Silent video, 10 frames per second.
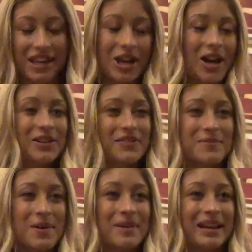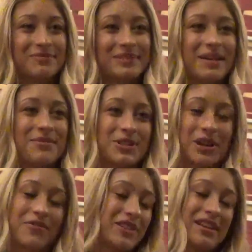I gotta live in the moment, and I'm just
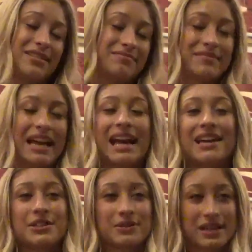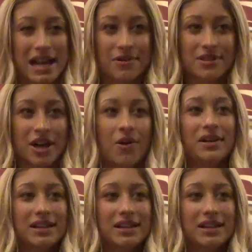grateful that I can do it now. So